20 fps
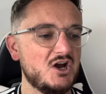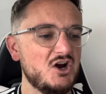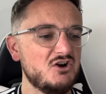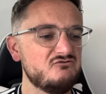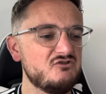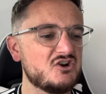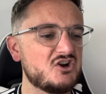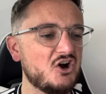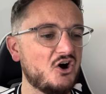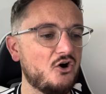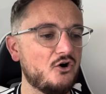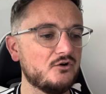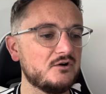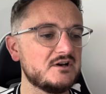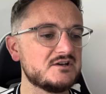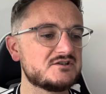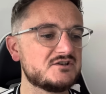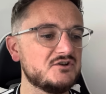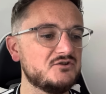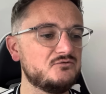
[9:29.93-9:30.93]

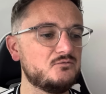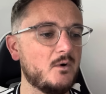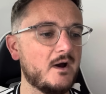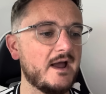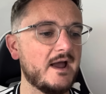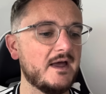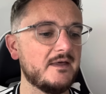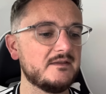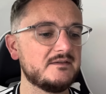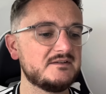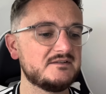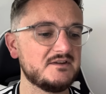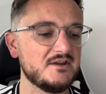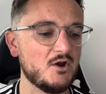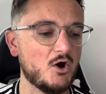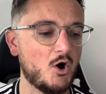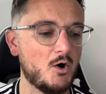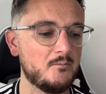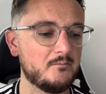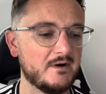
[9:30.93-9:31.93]
regardless who wears the
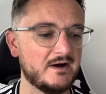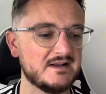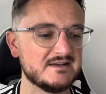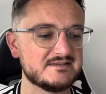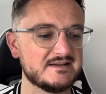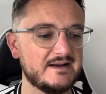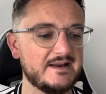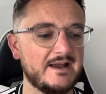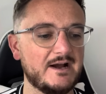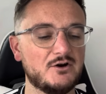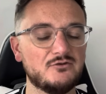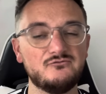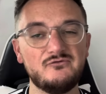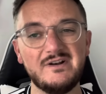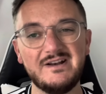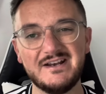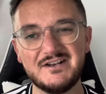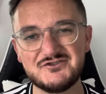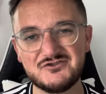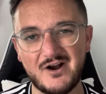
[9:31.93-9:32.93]
armbands. Eddie Howe
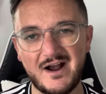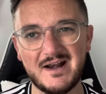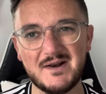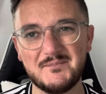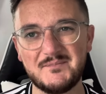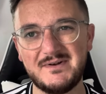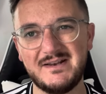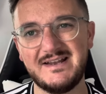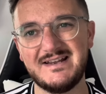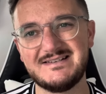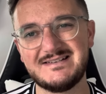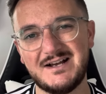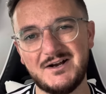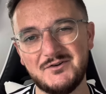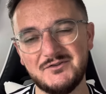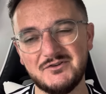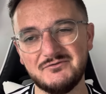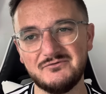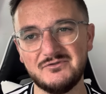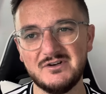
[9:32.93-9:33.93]
really tried to play
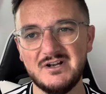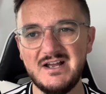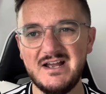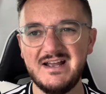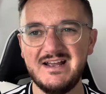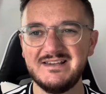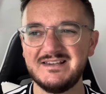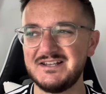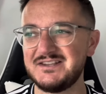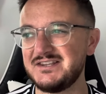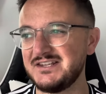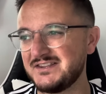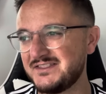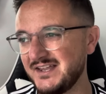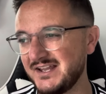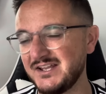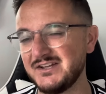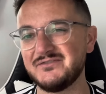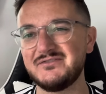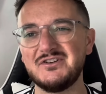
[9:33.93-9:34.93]
down the
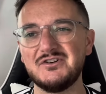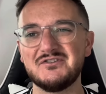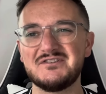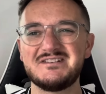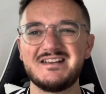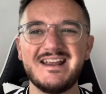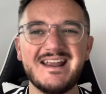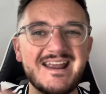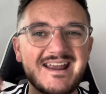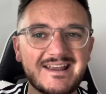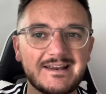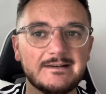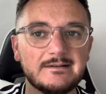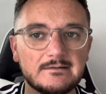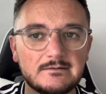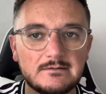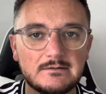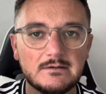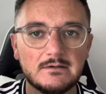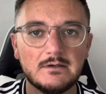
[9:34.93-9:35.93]
thing of, you know, taking
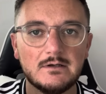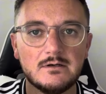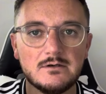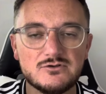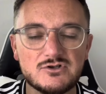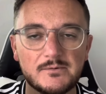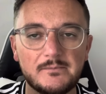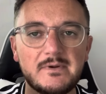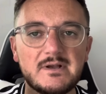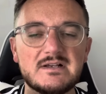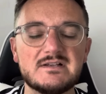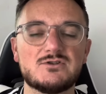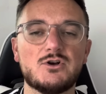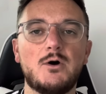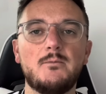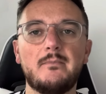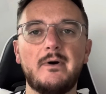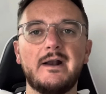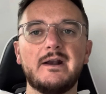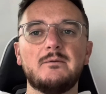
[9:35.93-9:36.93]
Trippier's
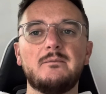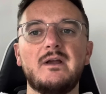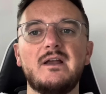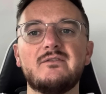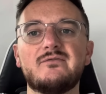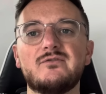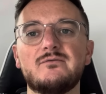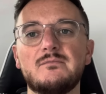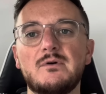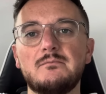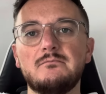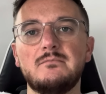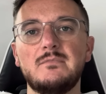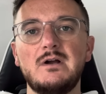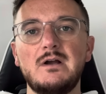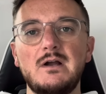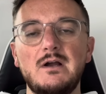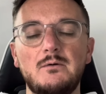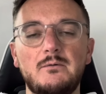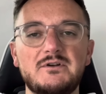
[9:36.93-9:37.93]
armband away from him,
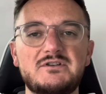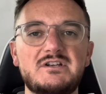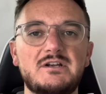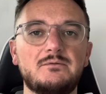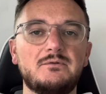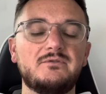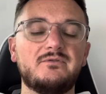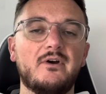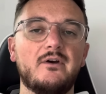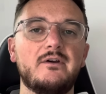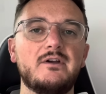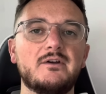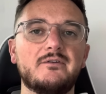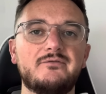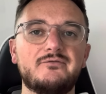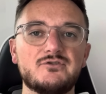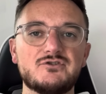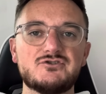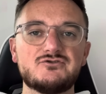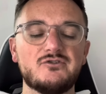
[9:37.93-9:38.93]
which he was very
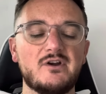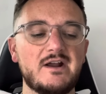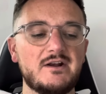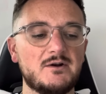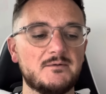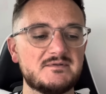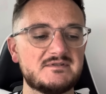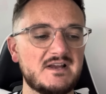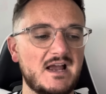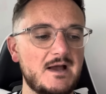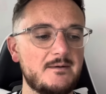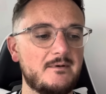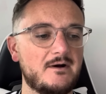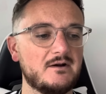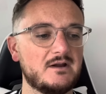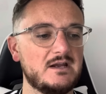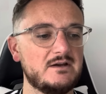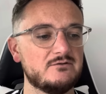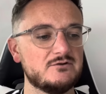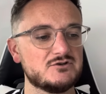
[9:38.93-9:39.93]
frustrated and upset about,
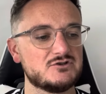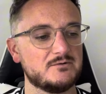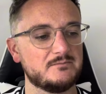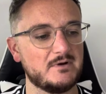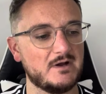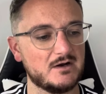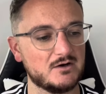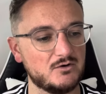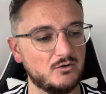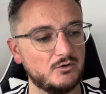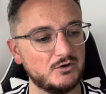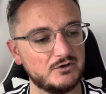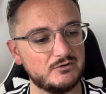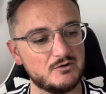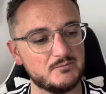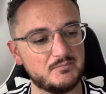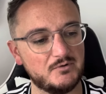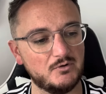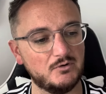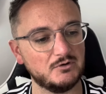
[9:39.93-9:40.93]
Kieran Trippier, according to
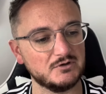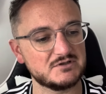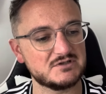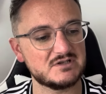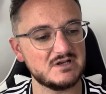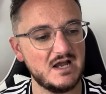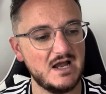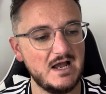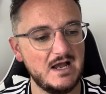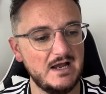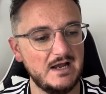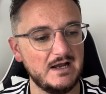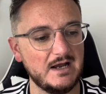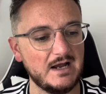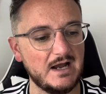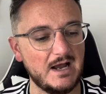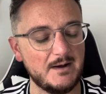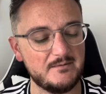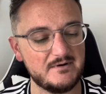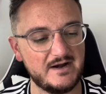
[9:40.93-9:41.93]
reports.
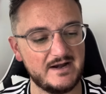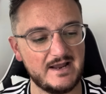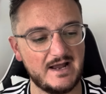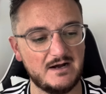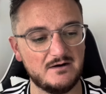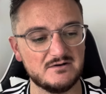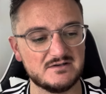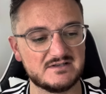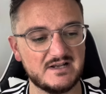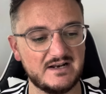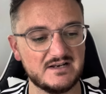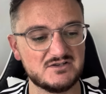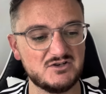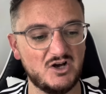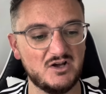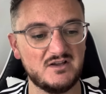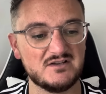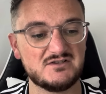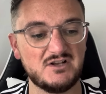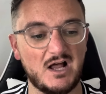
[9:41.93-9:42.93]
But Eddie Howe said it's
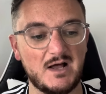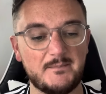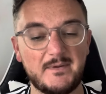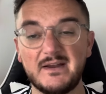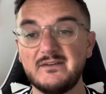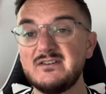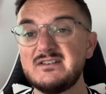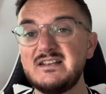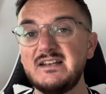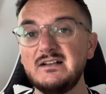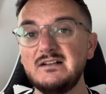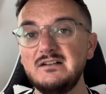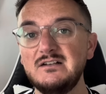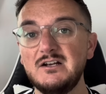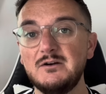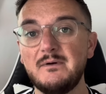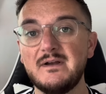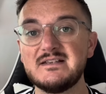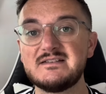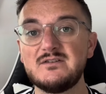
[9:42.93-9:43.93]
not that big of a deal who
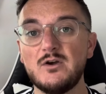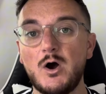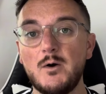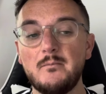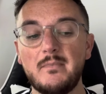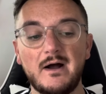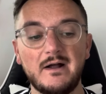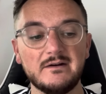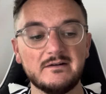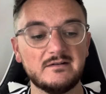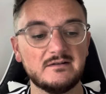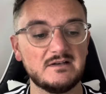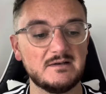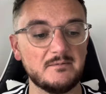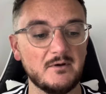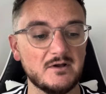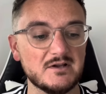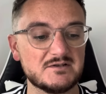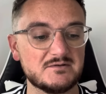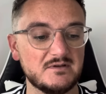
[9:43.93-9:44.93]
wears the armband, to be
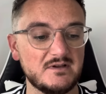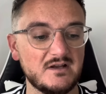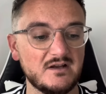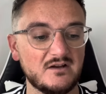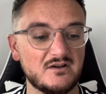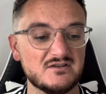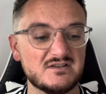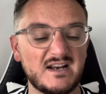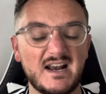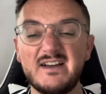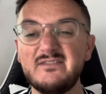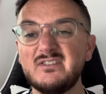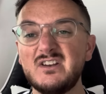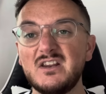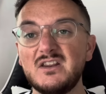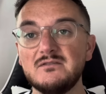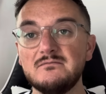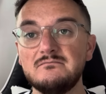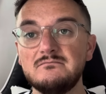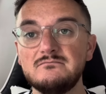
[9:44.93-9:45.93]
honest with you, because 11 of
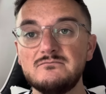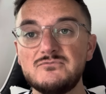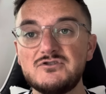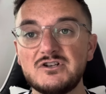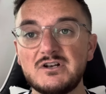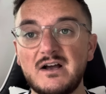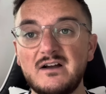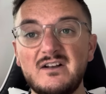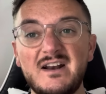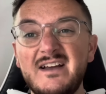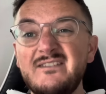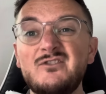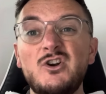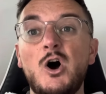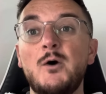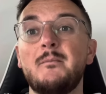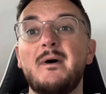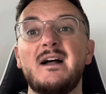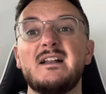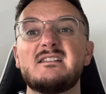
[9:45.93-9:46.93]
them should have 11
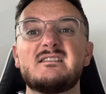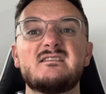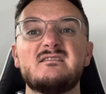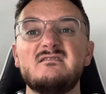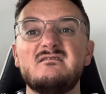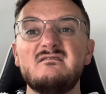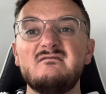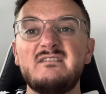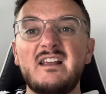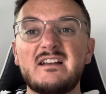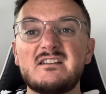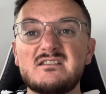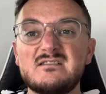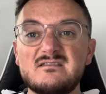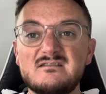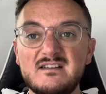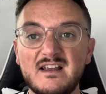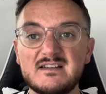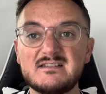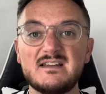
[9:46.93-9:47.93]
armbands
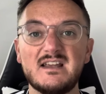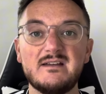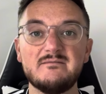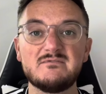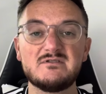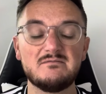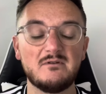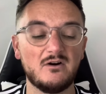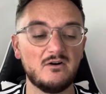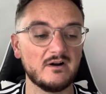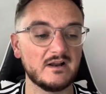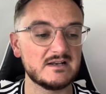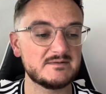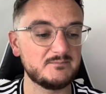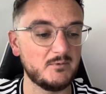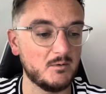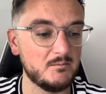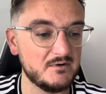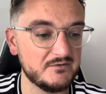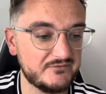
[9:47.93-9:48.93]
next game tomorrow against
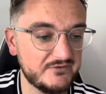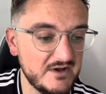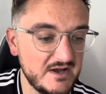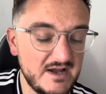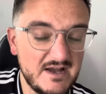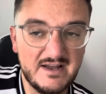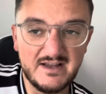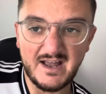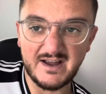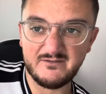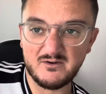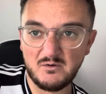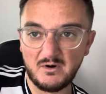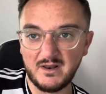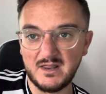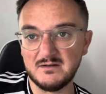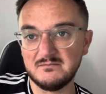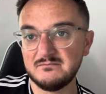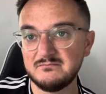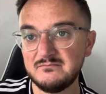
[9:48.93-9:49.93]
Bournemouth. Every one of
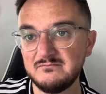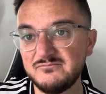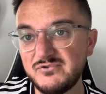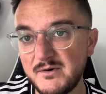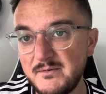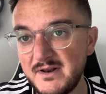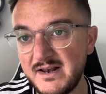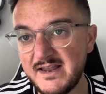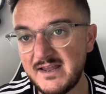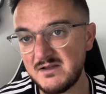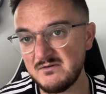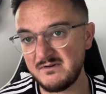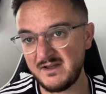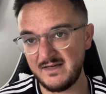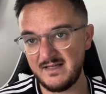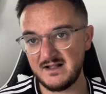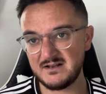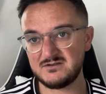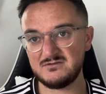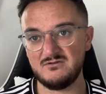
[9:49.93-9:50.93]
them. Premier League, can we get
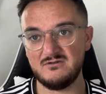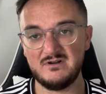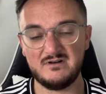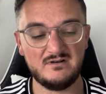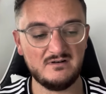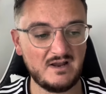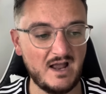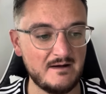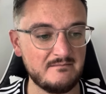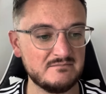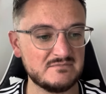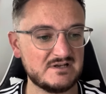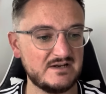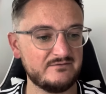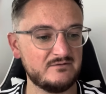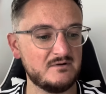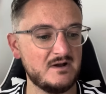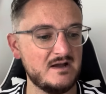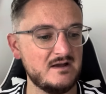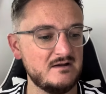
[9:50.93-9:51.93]
that sorted? Captains
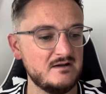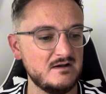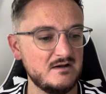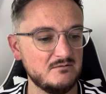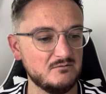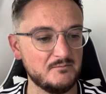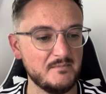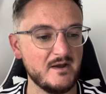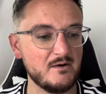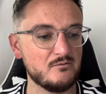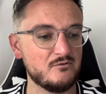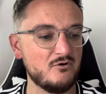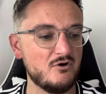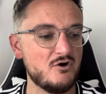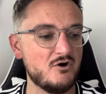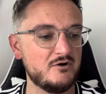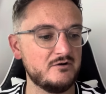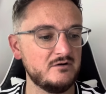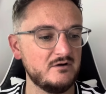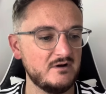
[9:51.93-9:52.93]
everywhere. We'll make our
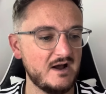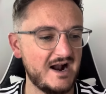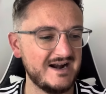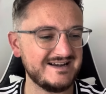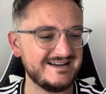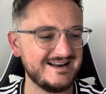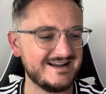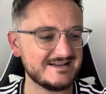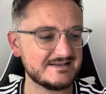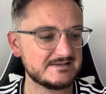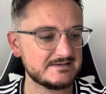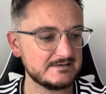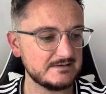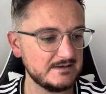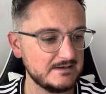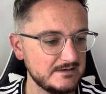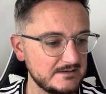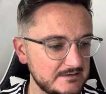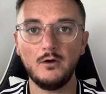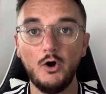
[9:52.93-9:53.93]
own. Adidas.
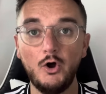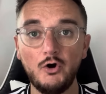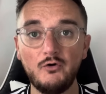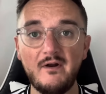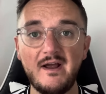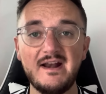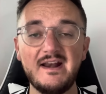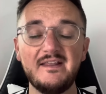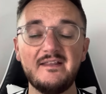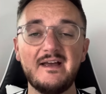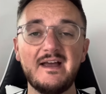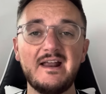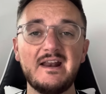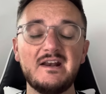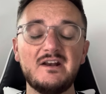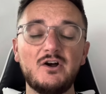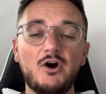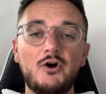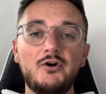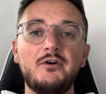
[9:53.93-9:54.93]
Alrighty then,
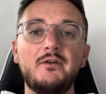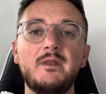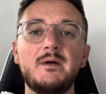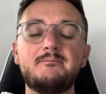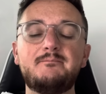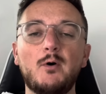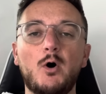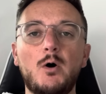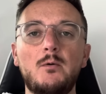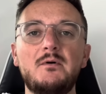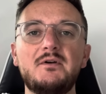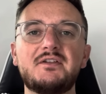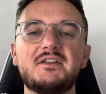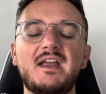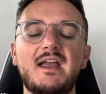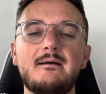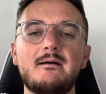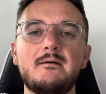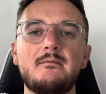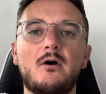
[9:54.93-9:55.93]
on to the Bournemouth
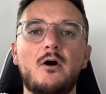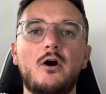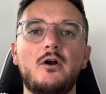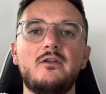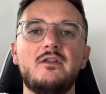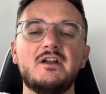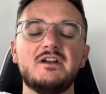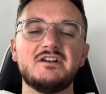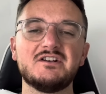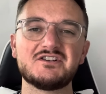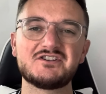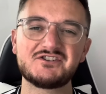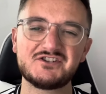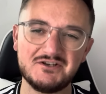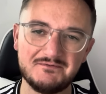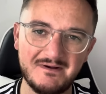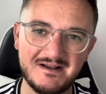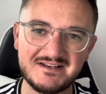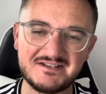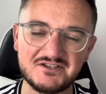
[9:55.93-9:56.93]
game tomorrow then.
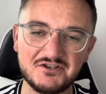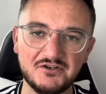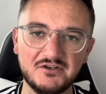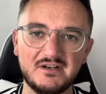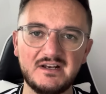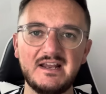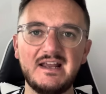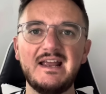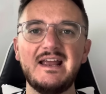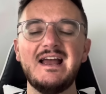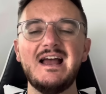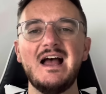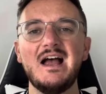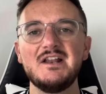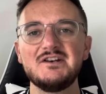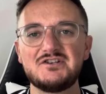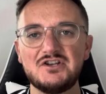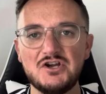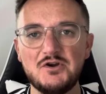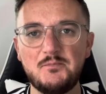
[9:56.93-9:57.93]
Super Sunday,
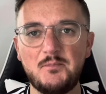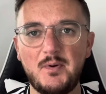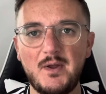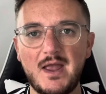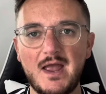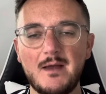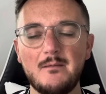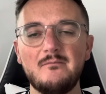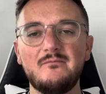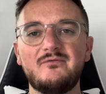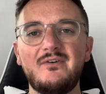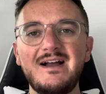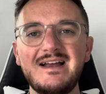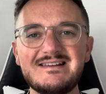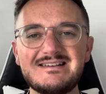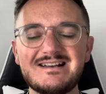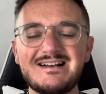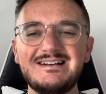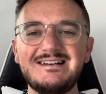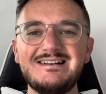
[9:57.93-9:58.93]
2 p.m,
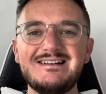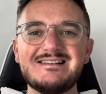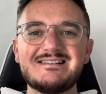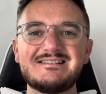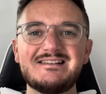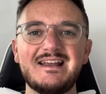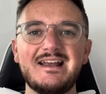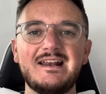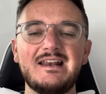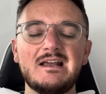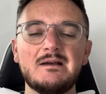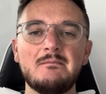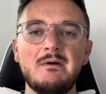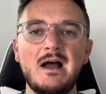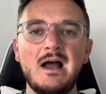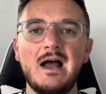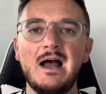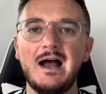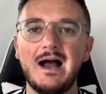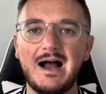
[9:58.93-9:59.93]
Vitality Stadium.
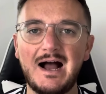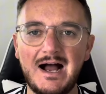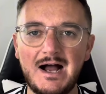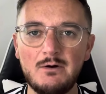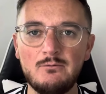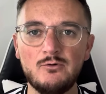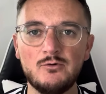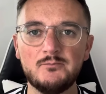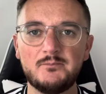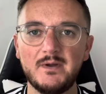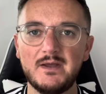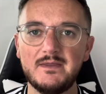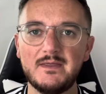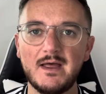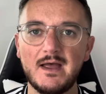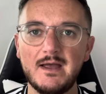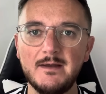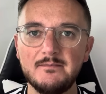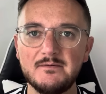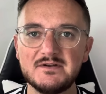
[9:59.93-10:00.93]
I won't be
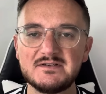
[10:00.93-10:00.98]
there because